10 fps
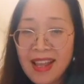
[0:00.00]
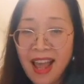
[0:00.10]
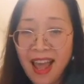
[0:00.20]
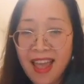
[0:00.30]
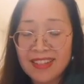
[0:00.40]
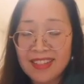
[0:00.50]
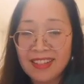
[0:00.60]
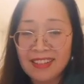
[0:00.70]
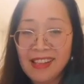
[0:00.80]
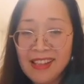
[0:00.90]
And
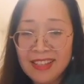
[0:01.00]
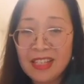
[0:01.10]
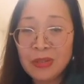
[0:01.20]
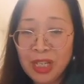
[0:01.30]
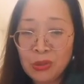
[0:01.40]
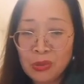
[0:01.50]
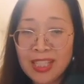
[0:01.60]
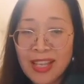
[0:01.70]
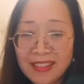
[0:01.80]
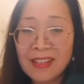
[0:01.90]
since we do
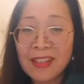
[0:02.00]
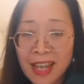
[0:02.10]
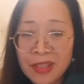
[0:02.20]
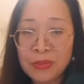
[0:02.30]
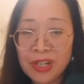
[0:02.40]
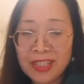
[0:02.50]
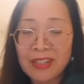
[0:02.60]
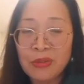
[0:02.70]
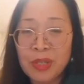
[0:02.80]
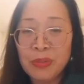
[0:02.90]
standardized work,
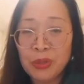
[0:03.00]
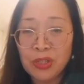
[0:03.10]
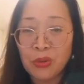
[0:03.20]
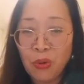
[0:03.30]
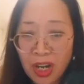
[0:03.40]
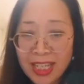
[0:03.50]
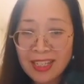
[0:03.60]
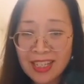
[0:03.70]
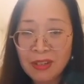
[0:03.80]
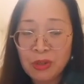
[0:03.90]
we build a
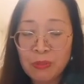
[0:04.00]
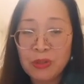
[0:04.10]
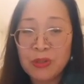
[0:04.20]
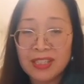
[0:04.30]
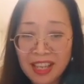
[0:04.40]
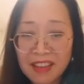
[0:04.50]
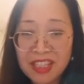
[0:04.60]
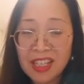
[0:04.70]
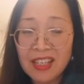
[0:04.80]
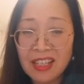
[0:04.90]
quality, we build a
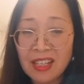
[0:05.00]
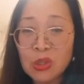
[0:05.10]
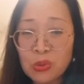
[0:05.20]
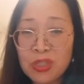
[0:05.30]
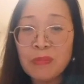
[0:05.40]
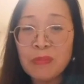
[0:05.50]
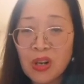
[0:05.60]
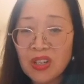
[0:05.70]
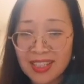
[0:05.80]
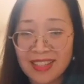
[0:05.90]
safety into the
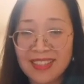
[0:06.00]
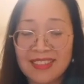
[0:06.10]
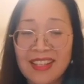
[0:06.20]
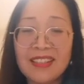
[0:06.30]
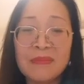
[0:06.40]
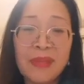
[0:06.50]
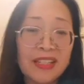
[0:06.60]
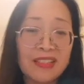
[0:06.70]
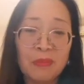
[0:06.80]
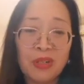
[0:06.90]
process that
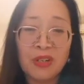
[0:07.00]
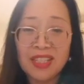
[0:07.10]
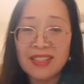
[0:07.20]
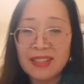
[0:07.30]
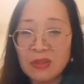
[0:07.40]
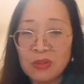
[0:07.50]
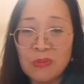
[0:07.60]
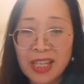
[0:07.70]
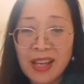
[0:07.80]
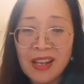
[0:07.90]
makes the process
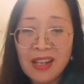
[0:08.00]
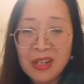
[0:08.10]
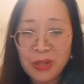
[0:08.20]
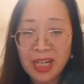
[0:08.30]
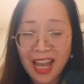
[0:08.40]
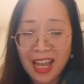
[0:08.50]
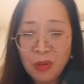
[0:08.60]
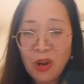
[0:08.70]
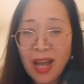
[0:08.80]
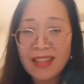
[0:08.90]
to be
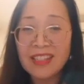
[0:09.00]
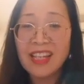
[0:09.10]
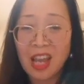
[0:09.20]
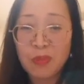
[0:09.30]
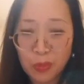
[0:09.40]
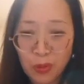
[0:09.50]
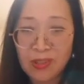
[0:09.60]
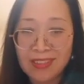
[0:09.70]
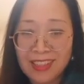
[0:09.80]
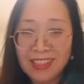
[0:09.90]
reliable and
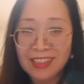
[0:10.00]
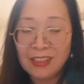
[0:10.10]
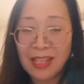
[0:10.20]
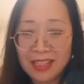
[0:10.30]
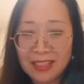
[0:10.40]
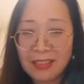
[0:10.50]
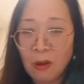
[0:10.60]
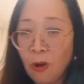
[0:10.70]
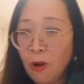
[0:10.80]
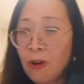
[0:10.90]
capable. So that's
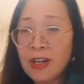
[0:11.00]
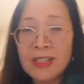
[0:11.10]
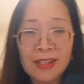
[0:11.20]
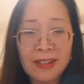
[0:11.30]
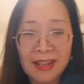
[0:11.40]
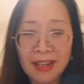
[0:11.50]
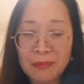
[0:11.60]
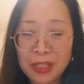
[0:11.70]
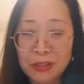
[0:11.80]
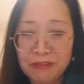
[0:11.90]
all the
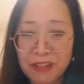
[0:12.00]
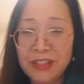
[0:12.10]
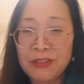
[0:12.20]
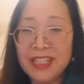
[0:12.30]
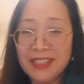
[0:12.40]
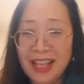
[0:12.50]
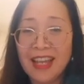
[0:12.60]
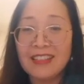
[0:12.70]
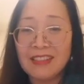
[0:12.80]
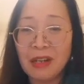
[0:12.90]
manufacturing
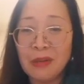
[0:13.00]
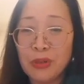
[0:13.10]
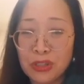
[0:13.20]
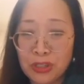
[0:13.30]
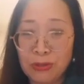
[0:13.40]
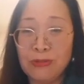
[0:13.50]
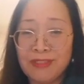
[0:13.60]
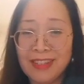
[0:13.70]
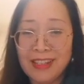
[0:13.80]
site pursue.